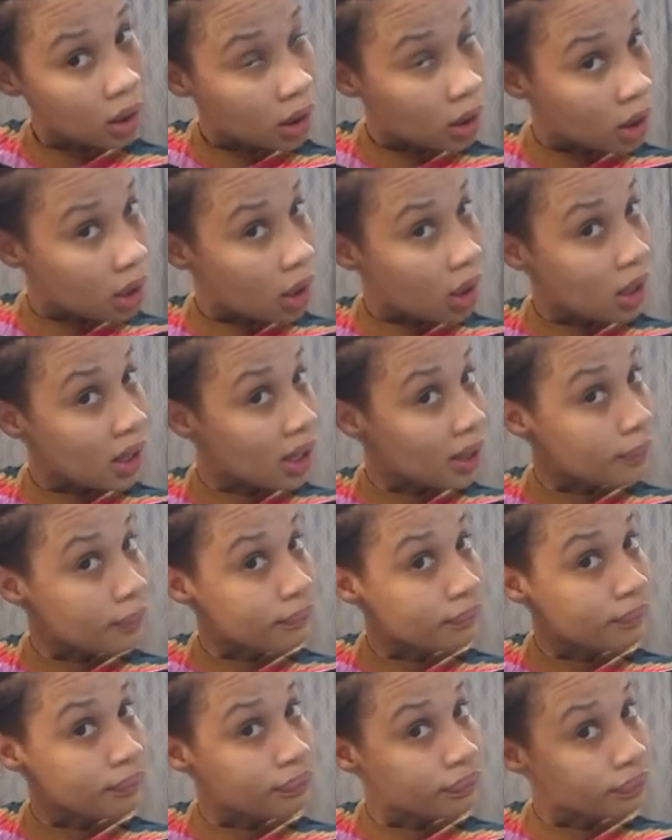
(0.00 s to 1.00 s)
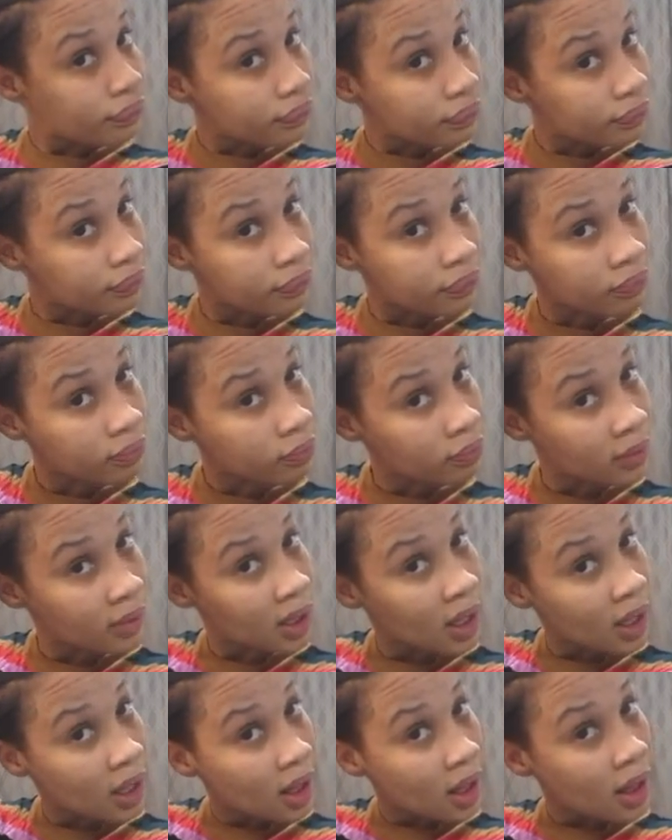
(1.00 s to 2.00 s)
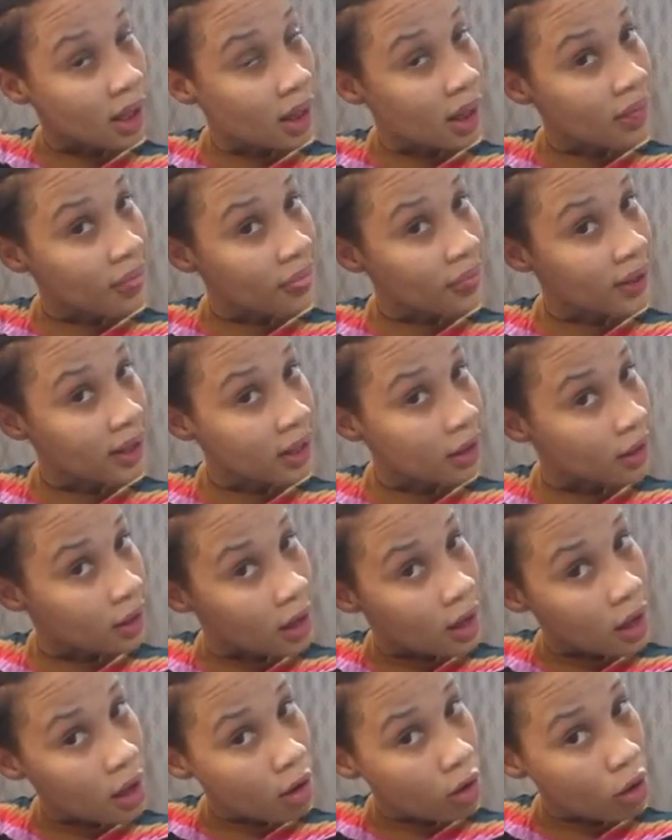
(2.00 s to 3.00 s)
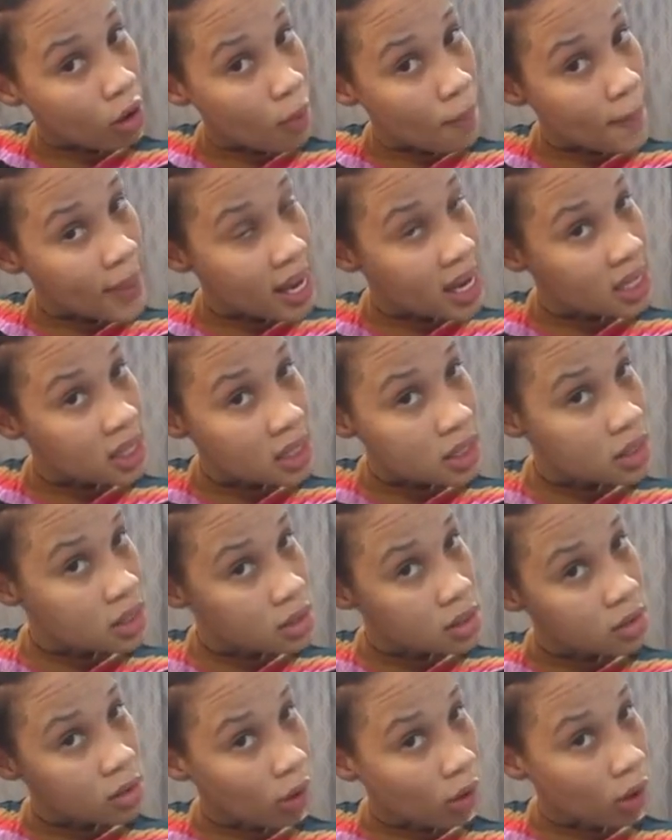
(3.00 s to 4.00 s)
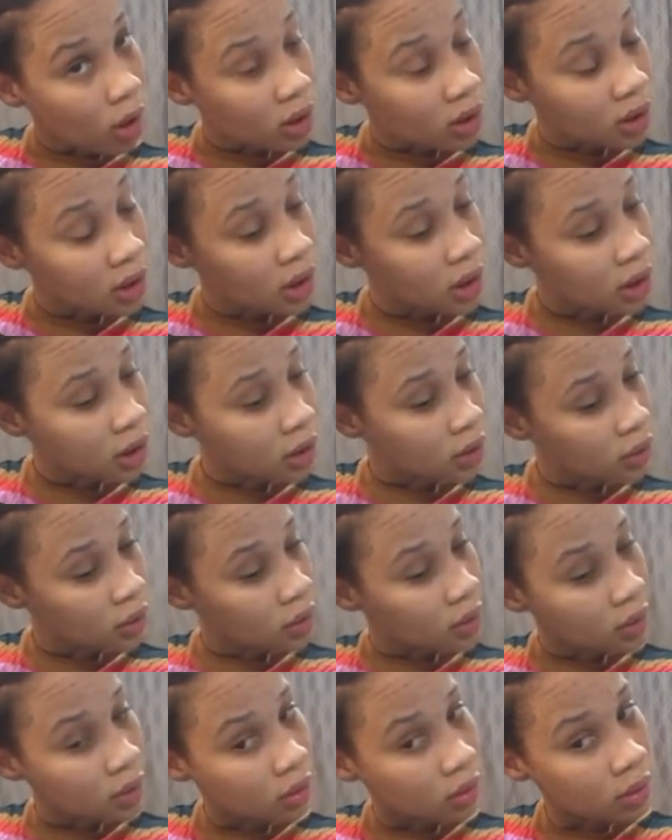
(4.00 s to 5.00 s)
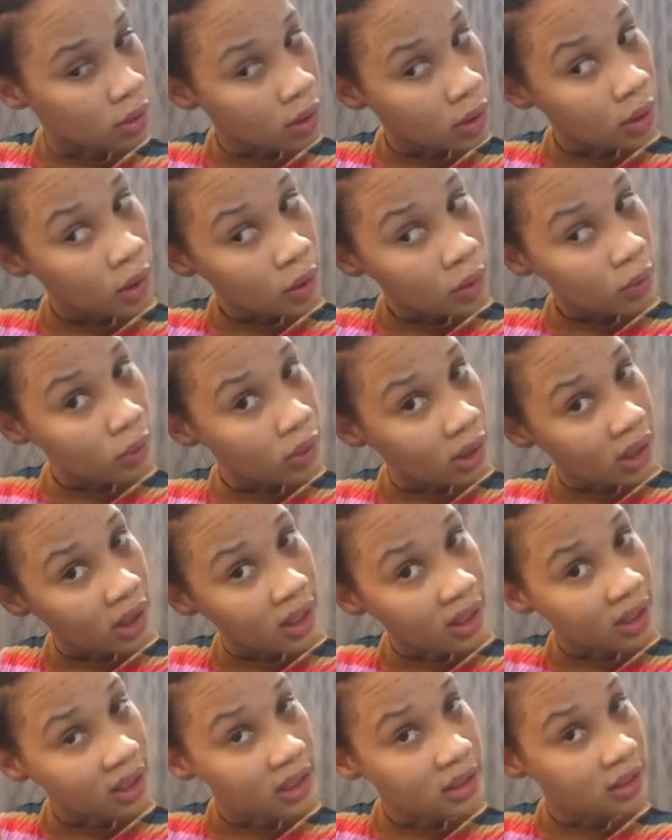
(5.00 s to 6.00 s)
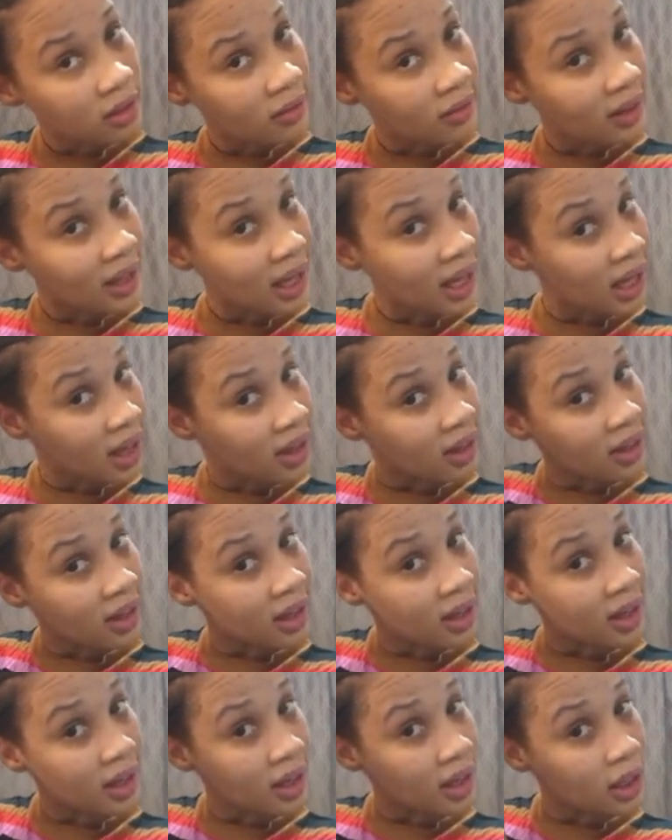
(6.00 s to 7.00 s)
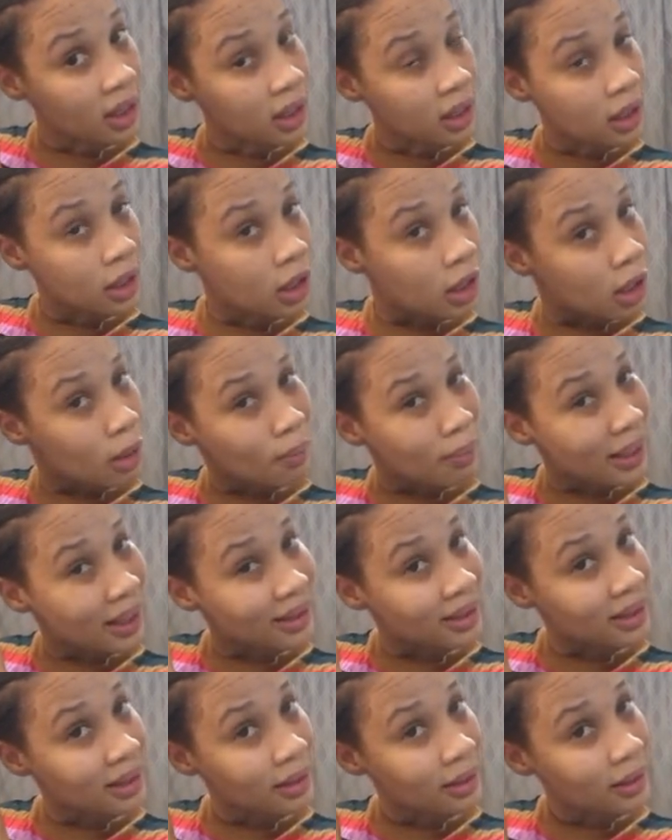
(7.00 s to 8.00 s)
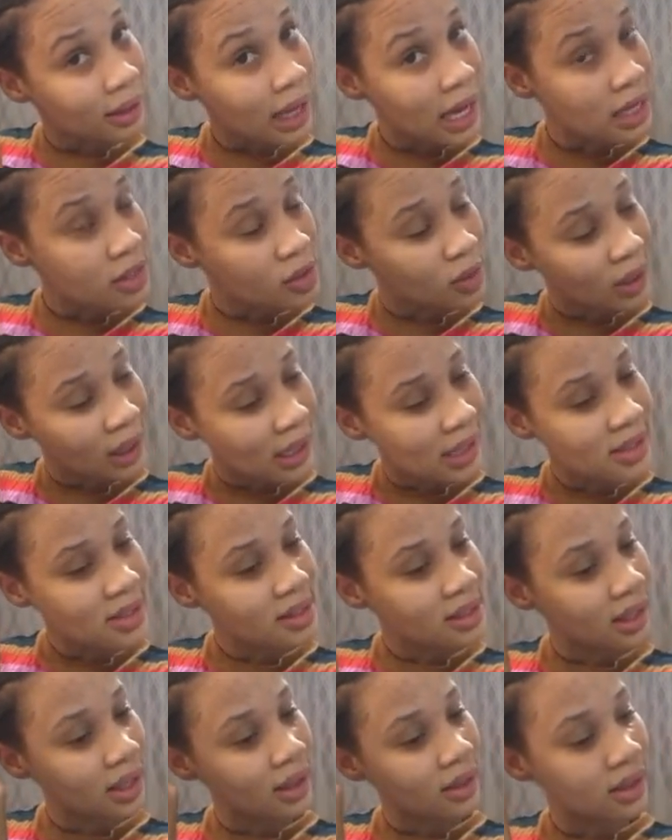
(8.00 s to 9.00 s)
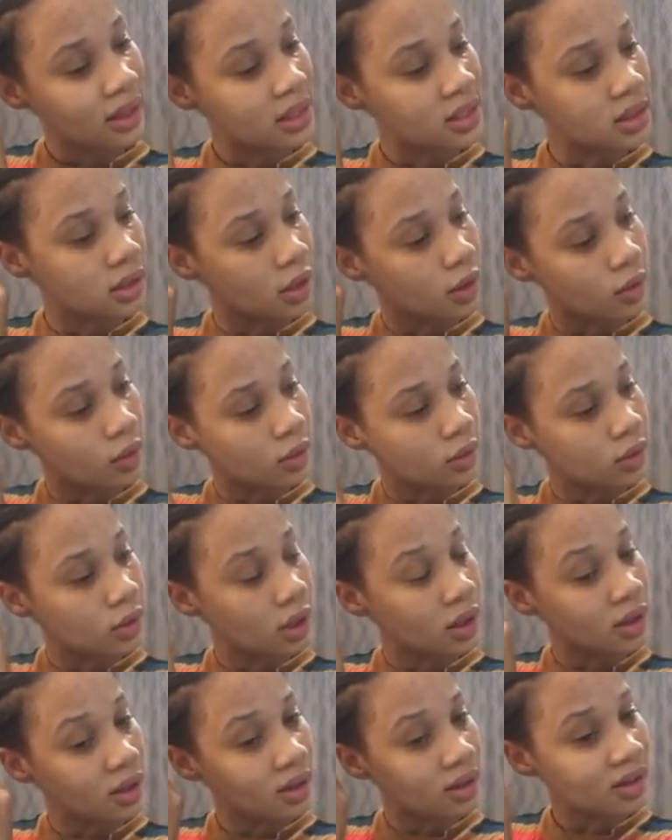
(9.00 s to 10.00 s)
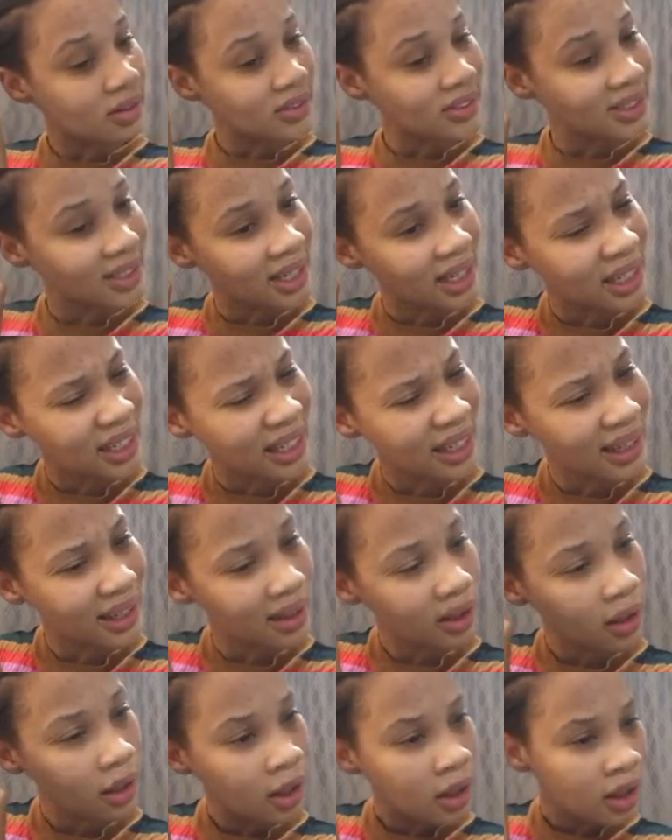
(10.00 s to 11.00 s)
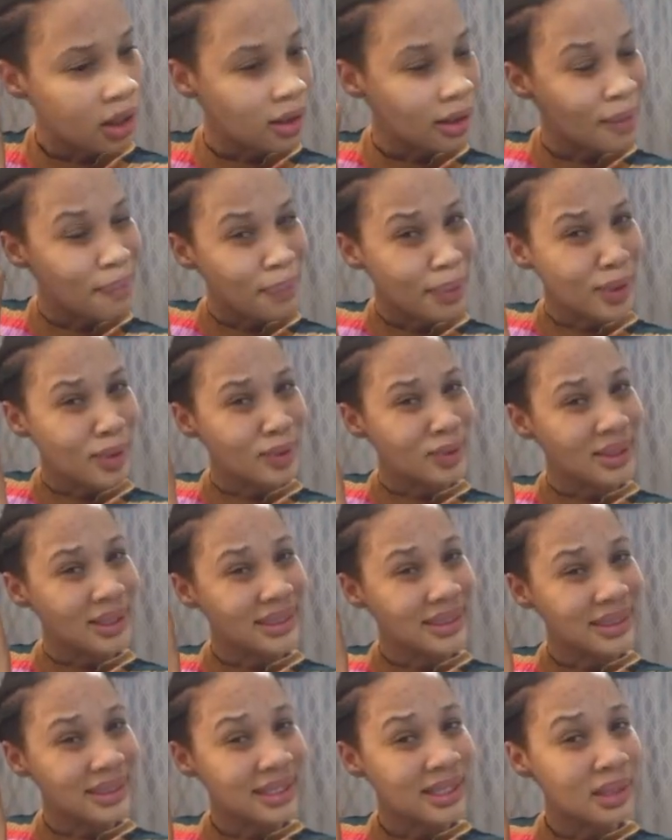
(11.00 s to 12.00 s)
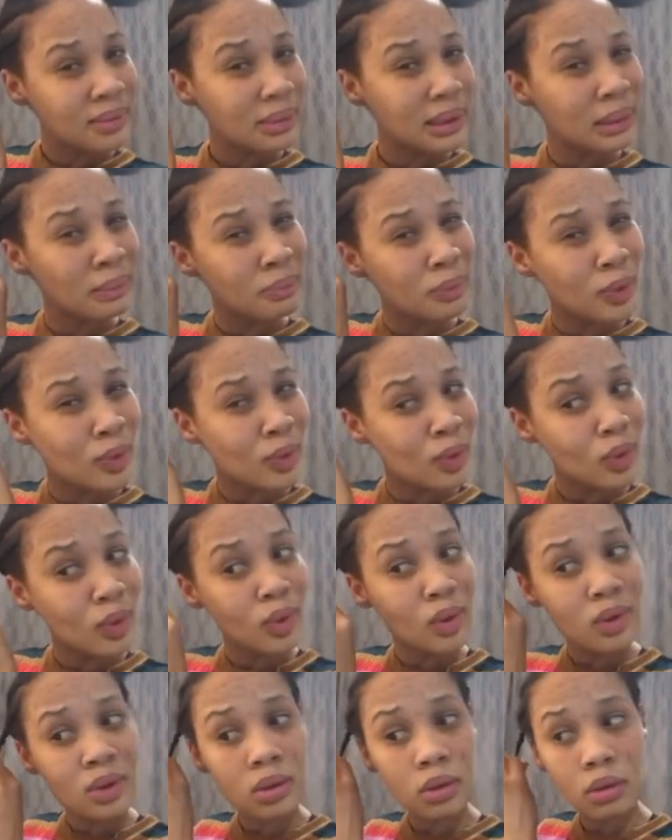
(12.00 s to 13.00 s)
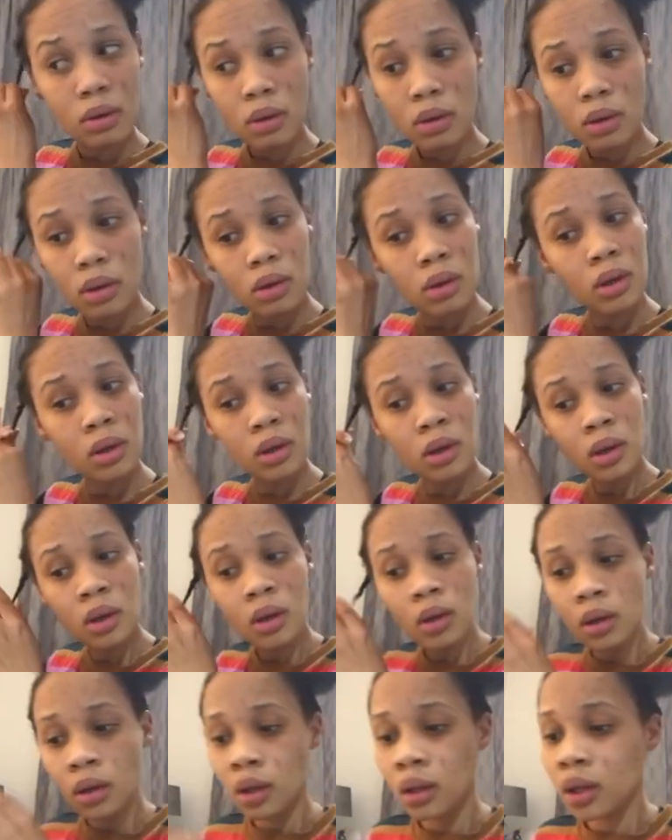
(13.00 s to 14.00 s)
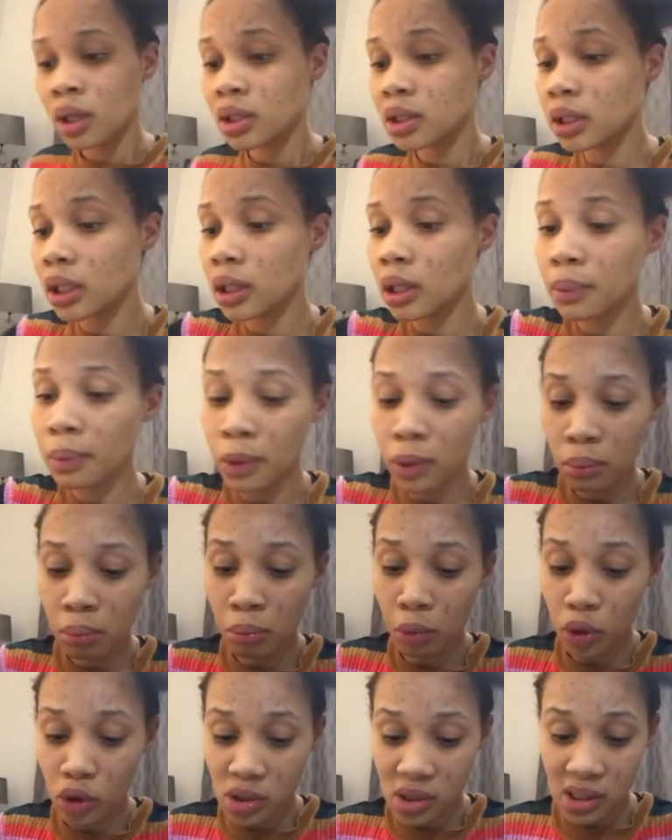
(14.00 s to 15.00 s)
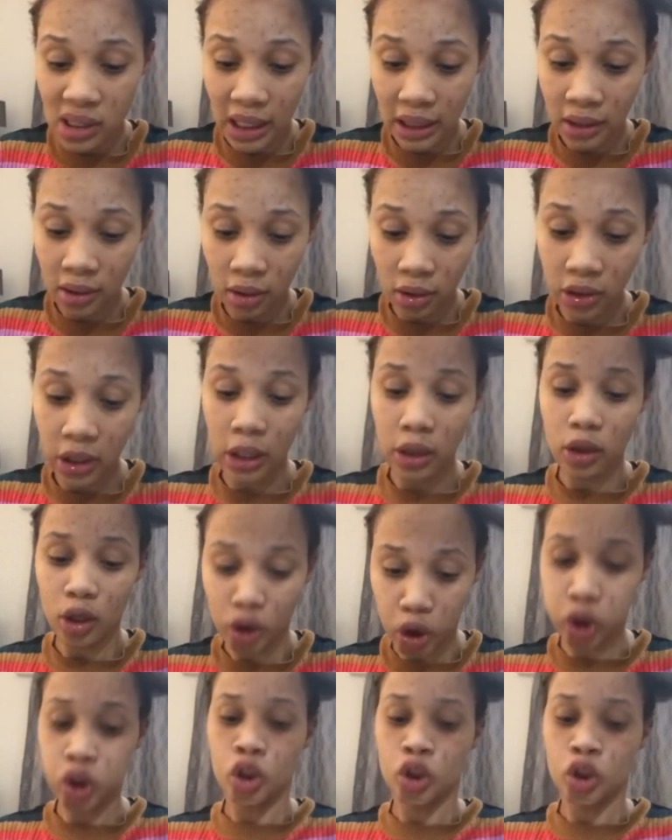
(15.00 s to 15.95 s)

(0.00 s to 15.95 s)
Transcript: And then commence or continue with the rest of the other hair. But as you can see, there's not a lot of shredding. The process is a little bit more, it's a little bit more subtle than the